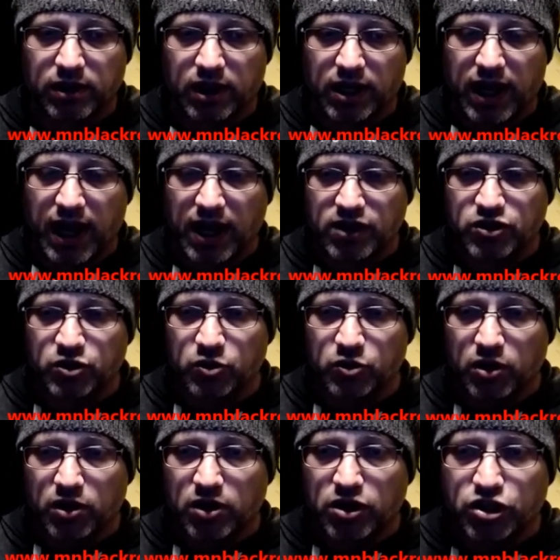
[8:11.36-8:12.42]
and had to
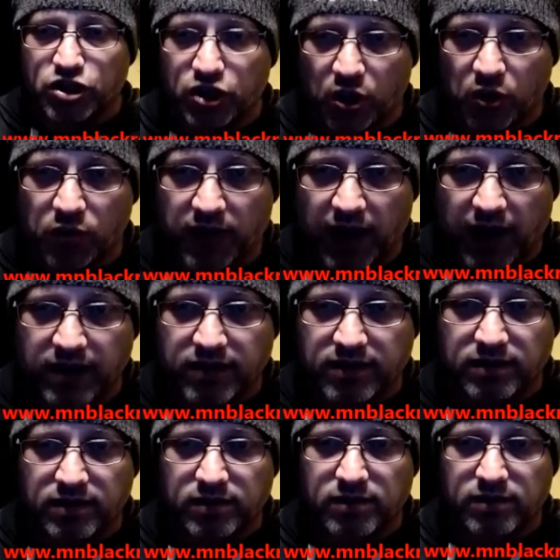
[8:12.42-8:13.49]
show
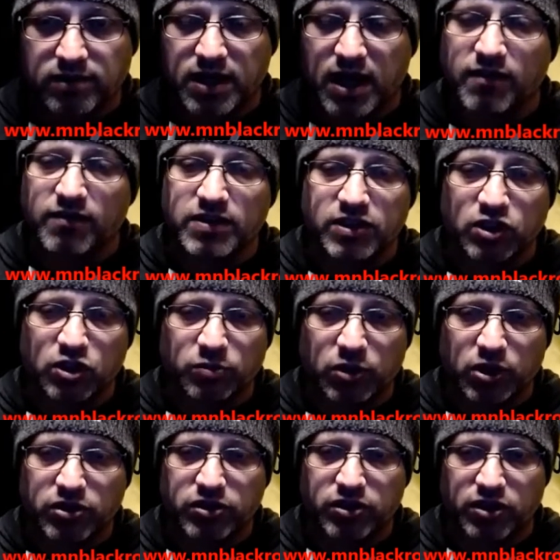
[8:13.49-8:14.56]
that to every single
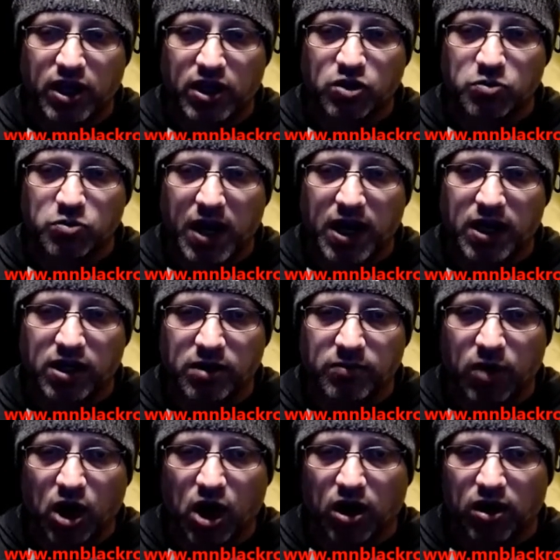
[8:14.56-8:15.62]
person that you met in a
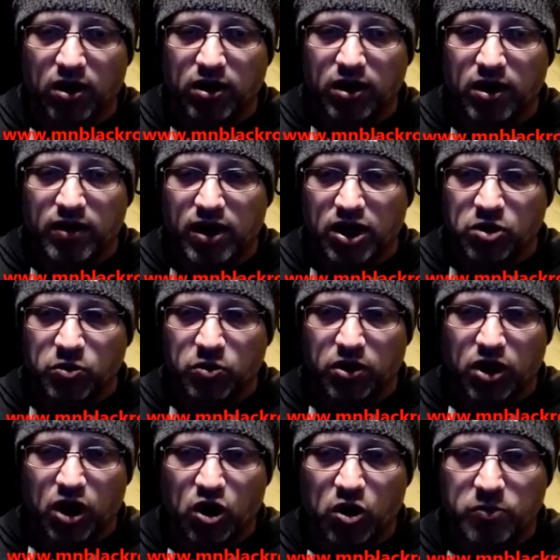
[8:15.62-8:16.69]
bar that you
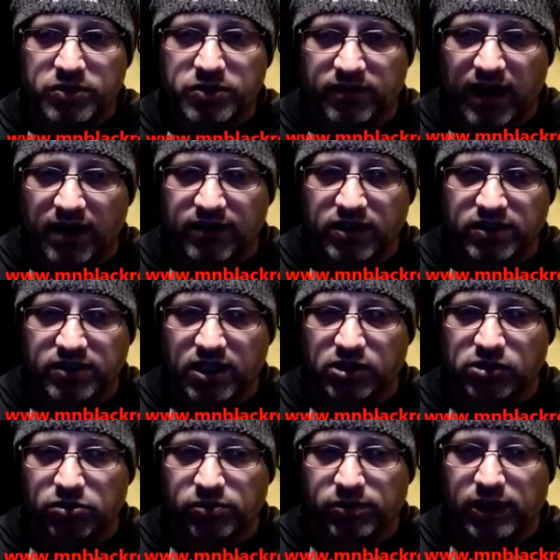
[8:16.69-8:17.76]
were in hopes of having a
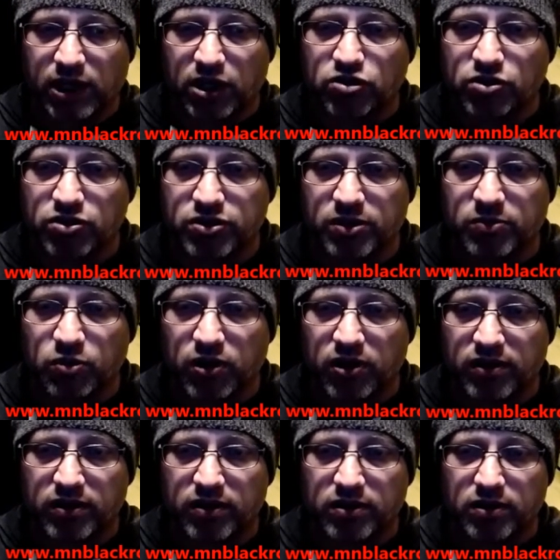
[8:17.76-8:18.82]
sexual relationship
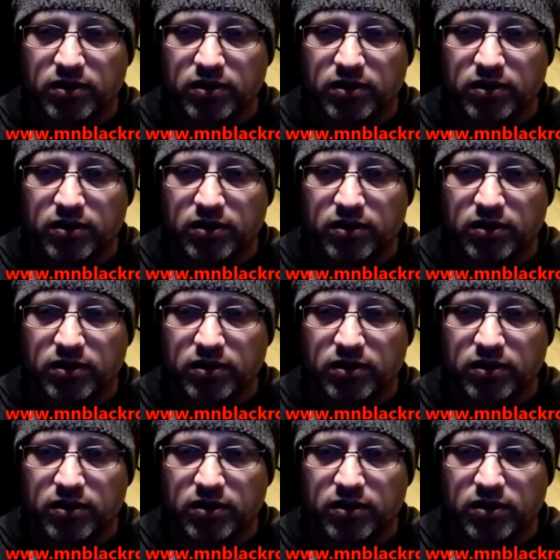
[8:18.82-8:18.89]
with.